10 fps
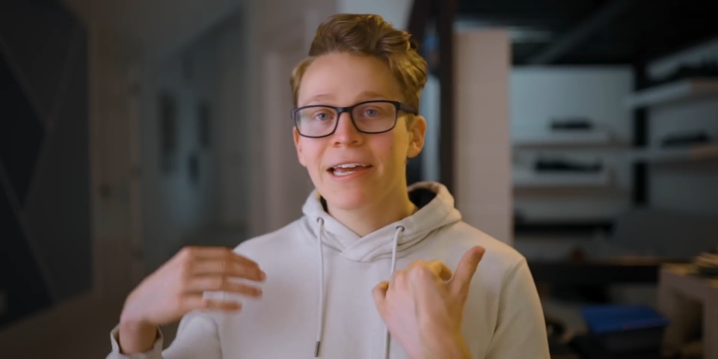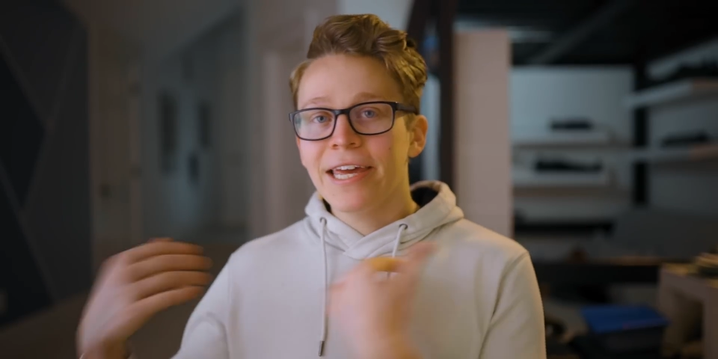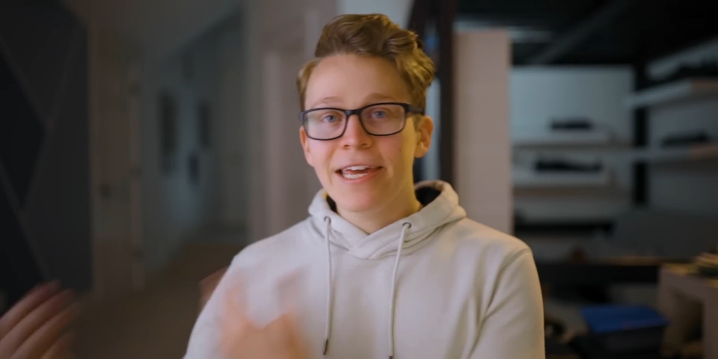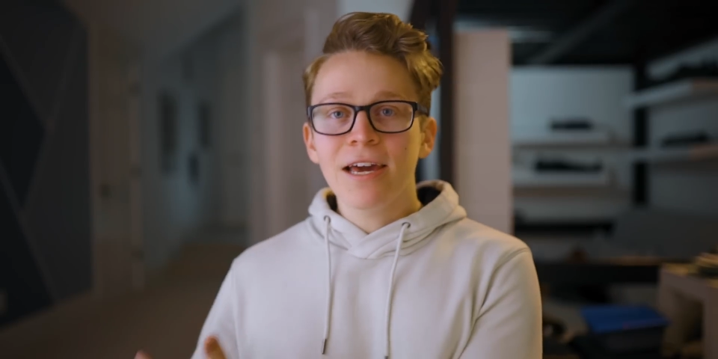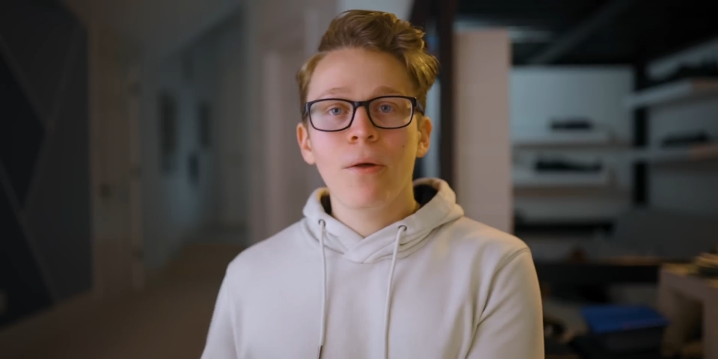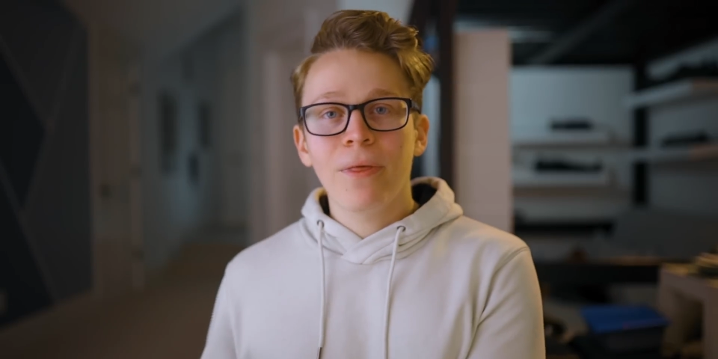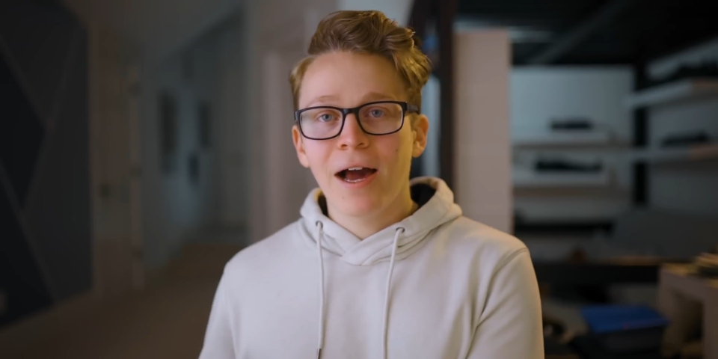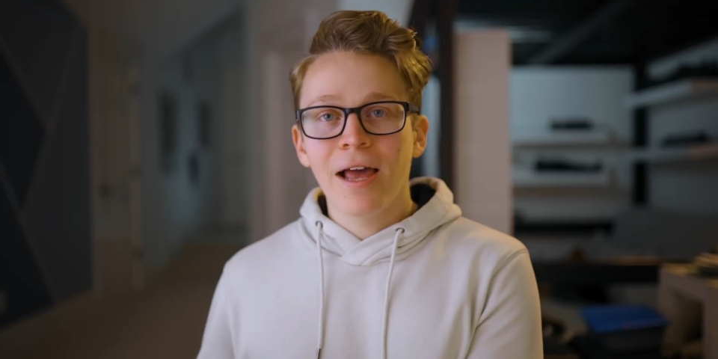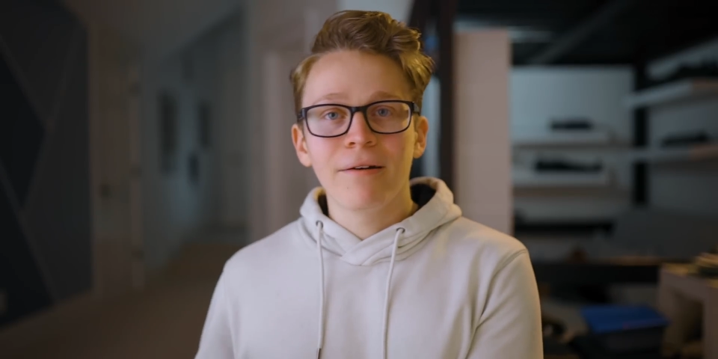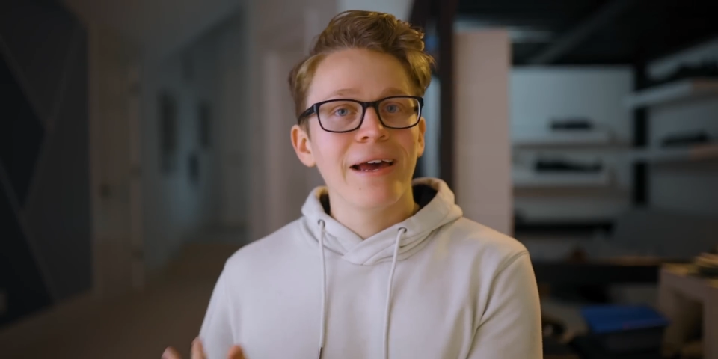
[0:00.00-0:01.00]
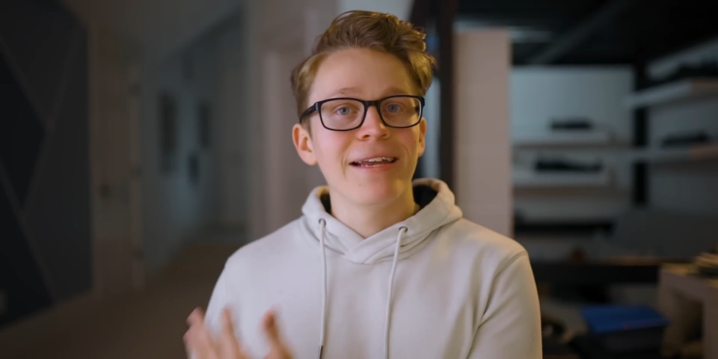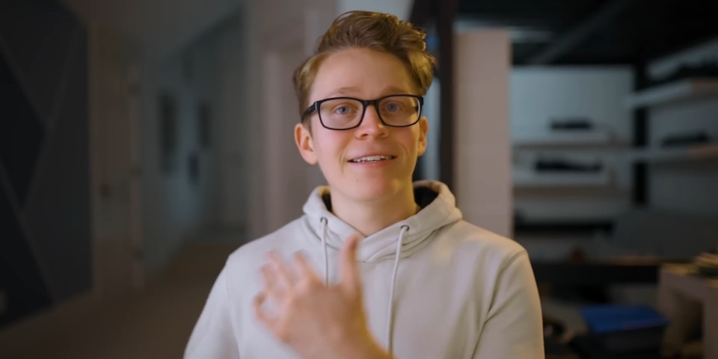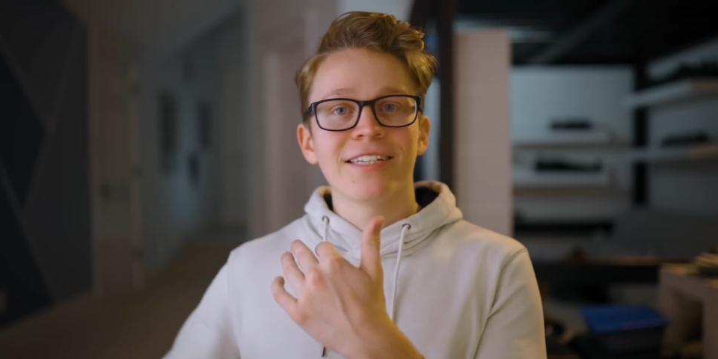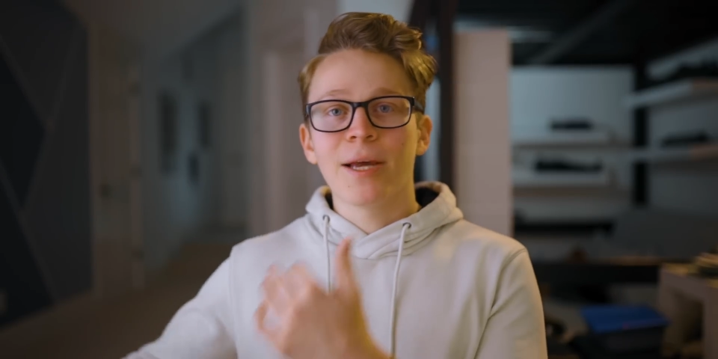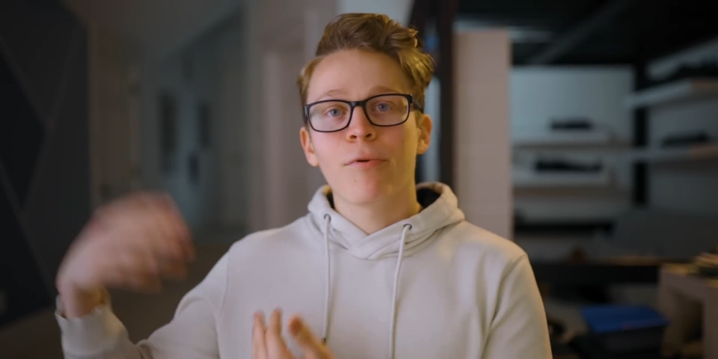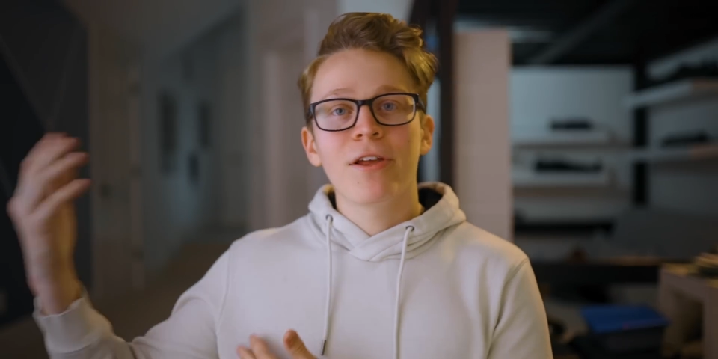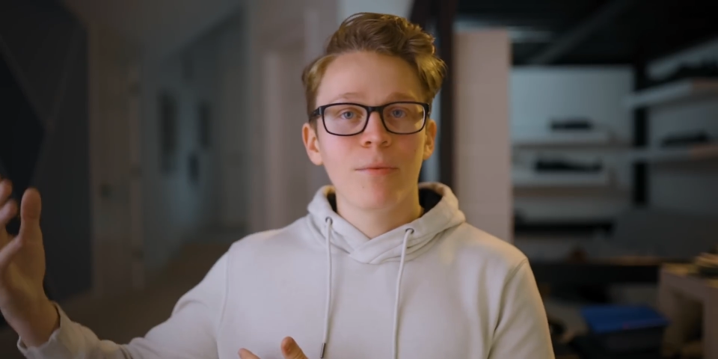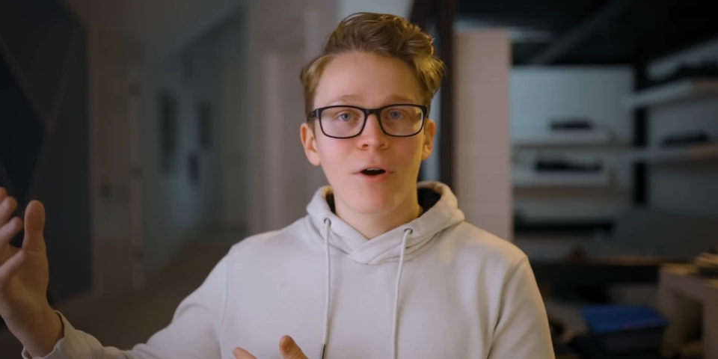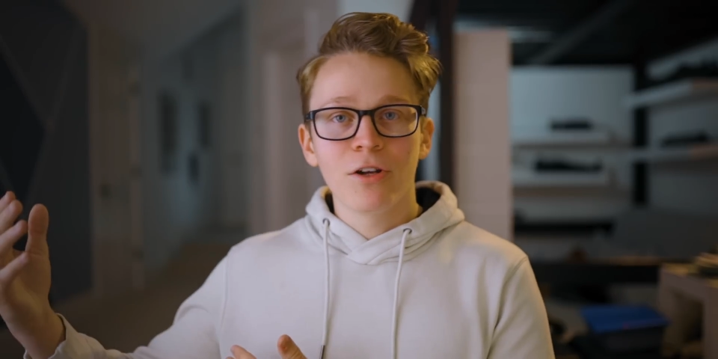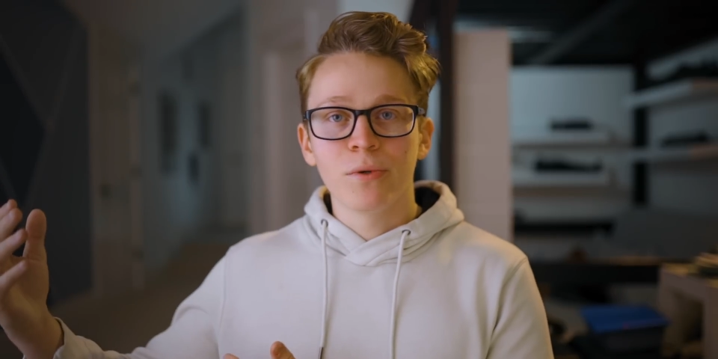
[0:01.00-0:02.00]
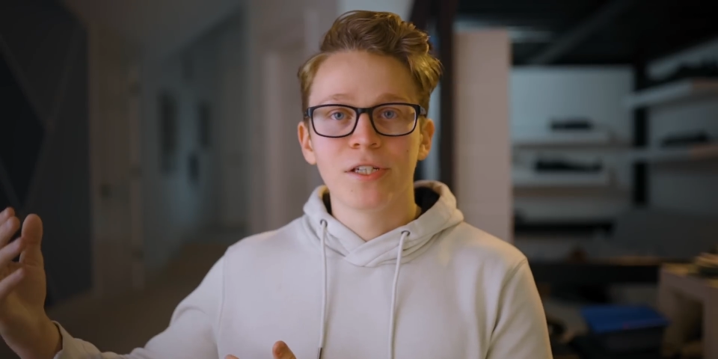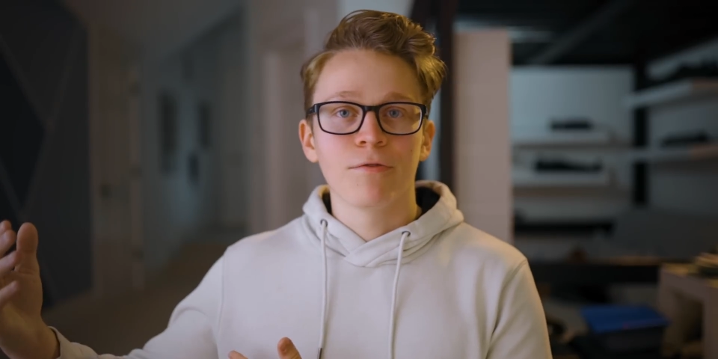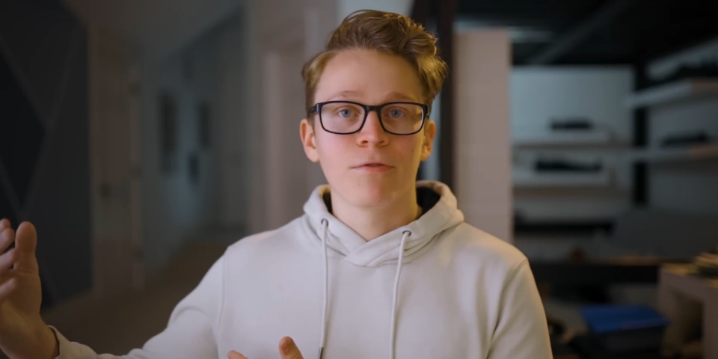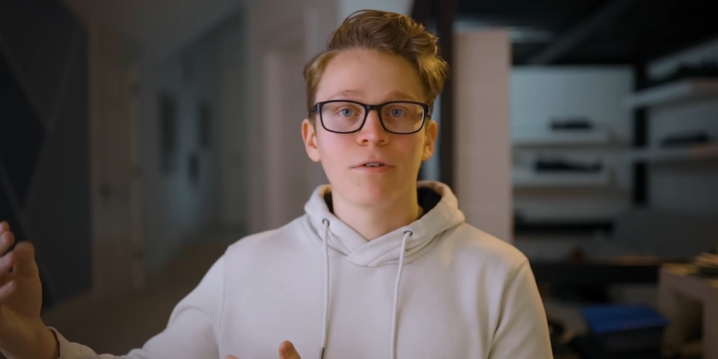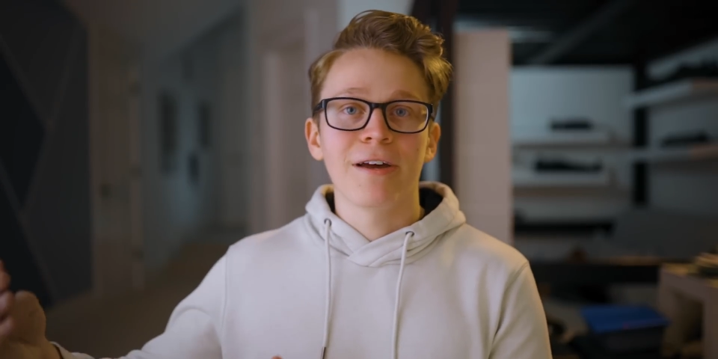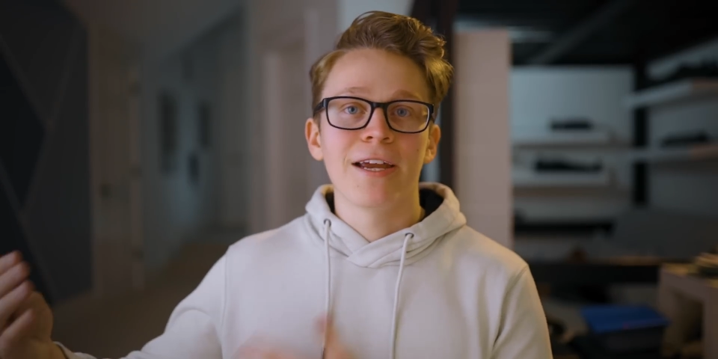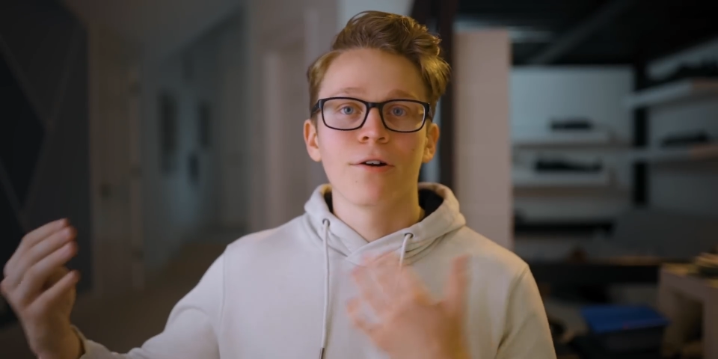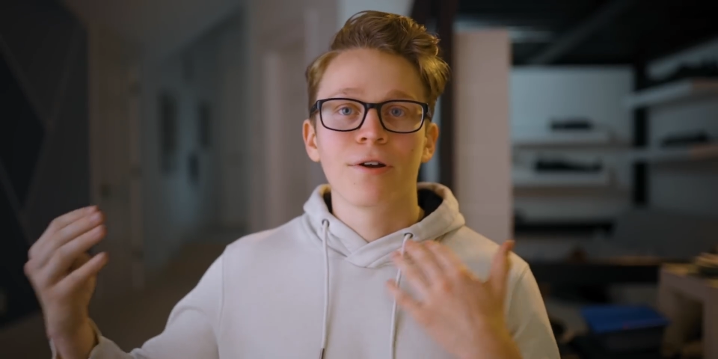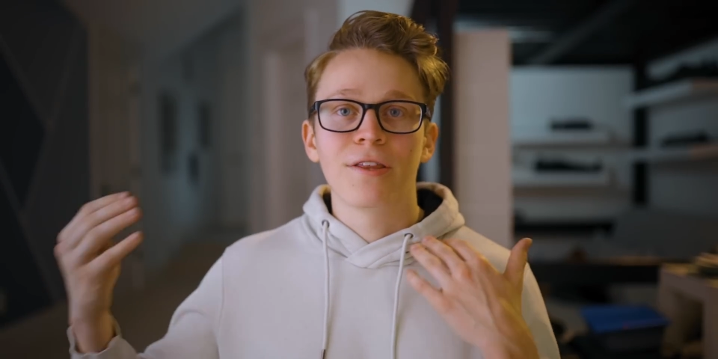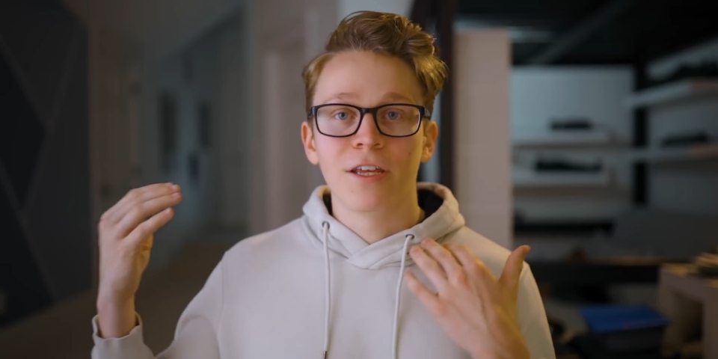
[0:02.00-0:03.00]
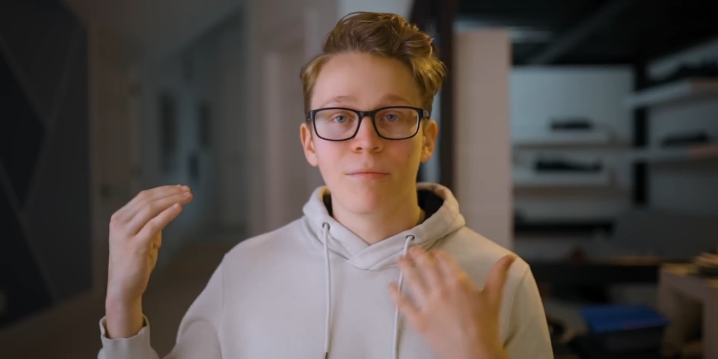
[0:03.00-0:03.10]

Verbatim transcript: key out the highlights, separate them onto a different layer, and